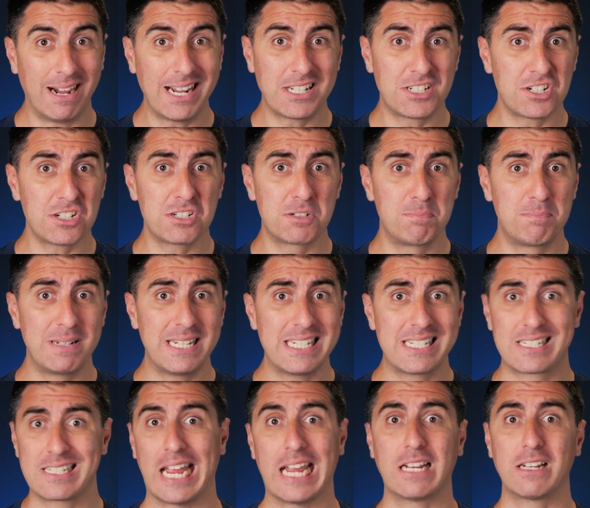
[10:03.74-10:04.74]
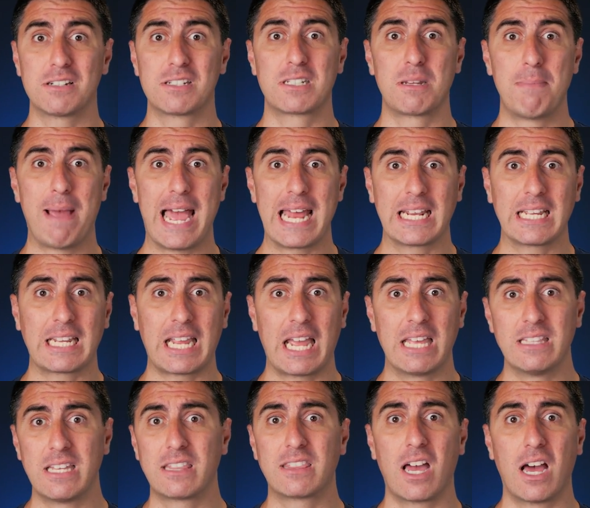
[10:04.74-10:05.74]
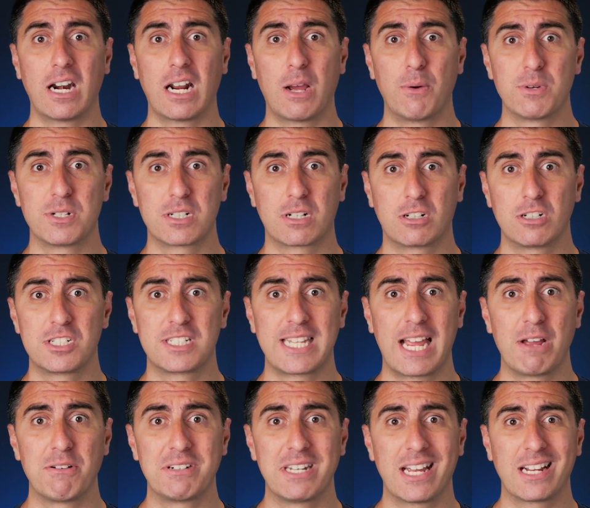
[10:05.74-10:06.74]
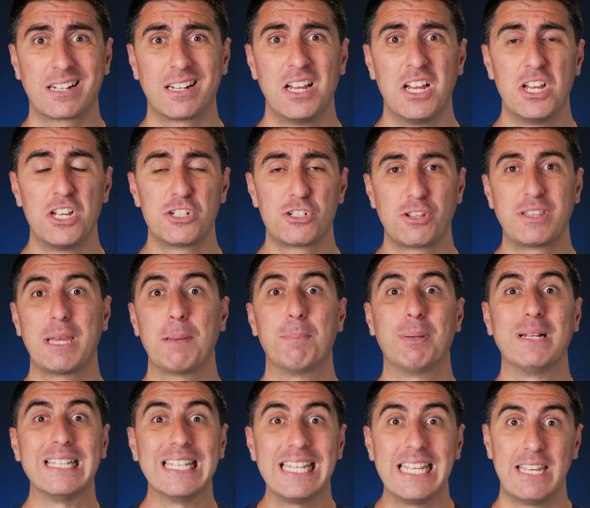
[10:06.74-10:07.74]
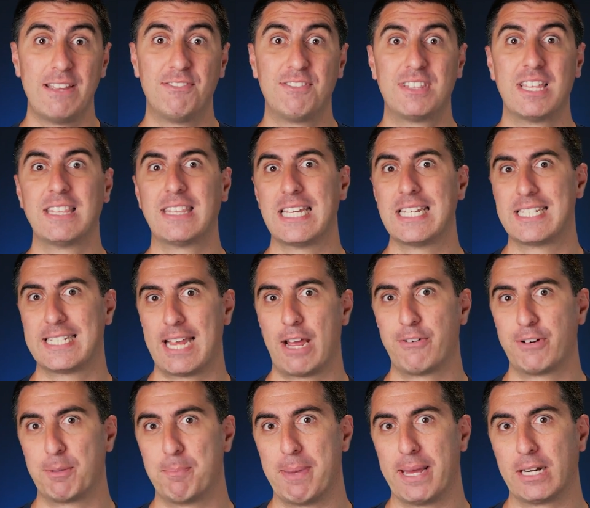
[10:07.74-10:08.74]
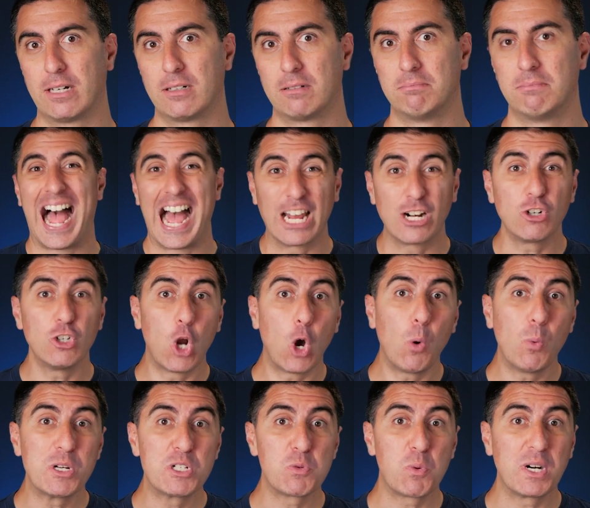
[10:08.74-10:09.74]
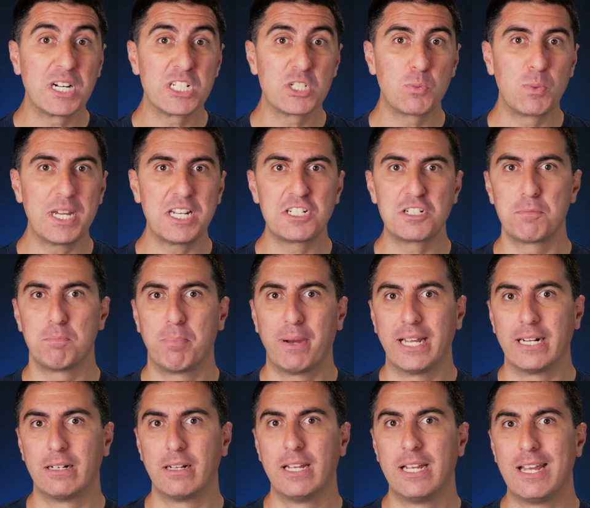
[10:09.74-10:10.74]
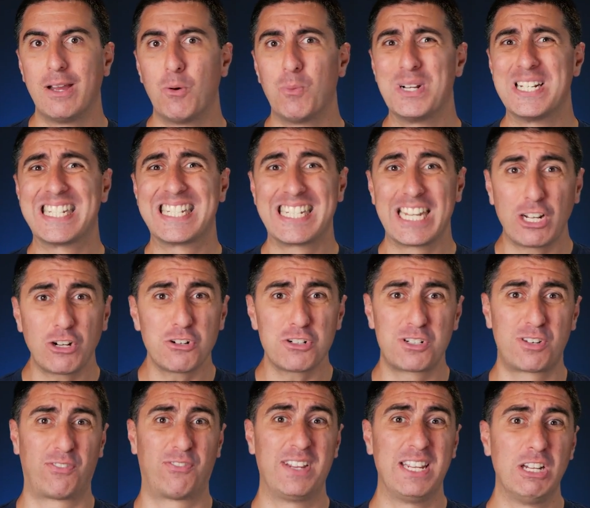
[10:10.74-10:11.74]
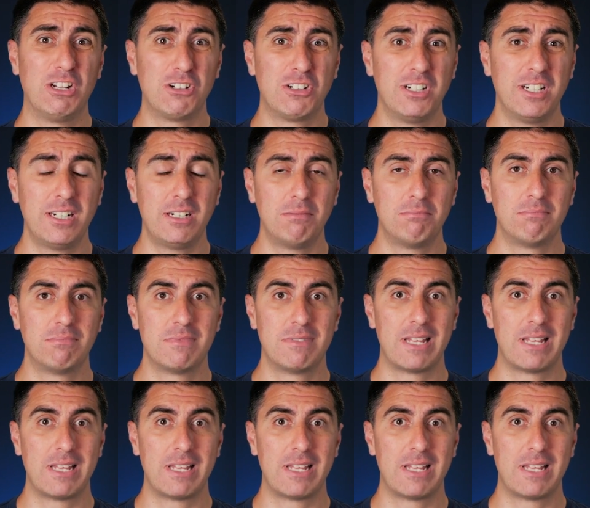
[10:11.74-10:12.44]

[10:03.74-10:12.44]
might just be psychosomatic and they thought I was a good sound tech, so they believed that they sounded better. I don't know which one is which, but when singers feel good,